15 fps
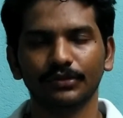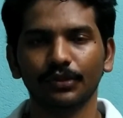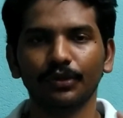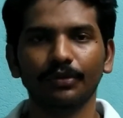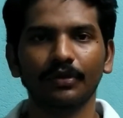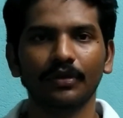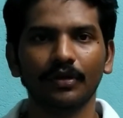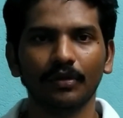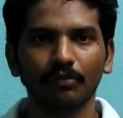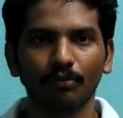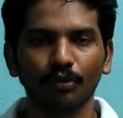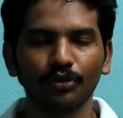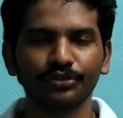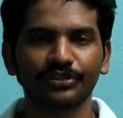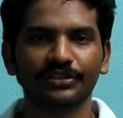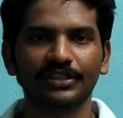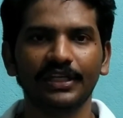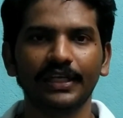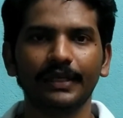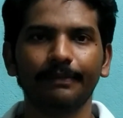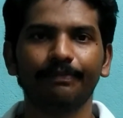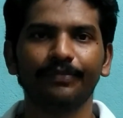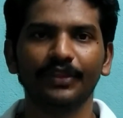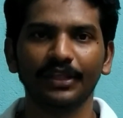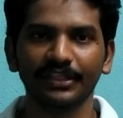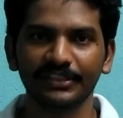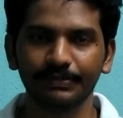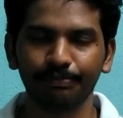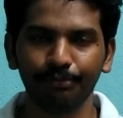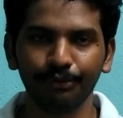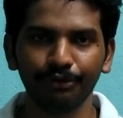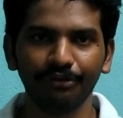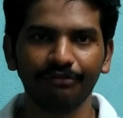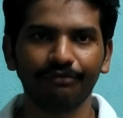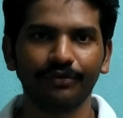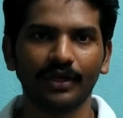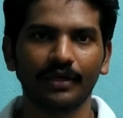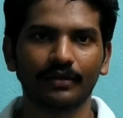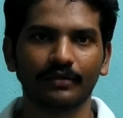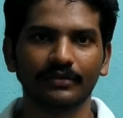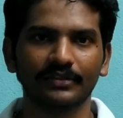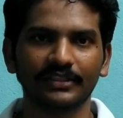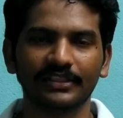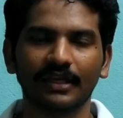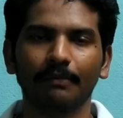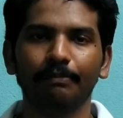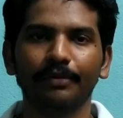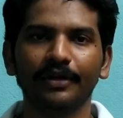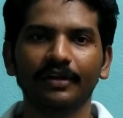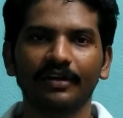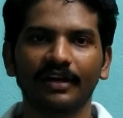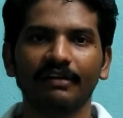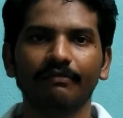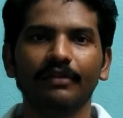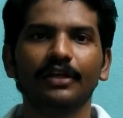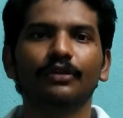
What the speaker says: So mostly this purifier scupper drain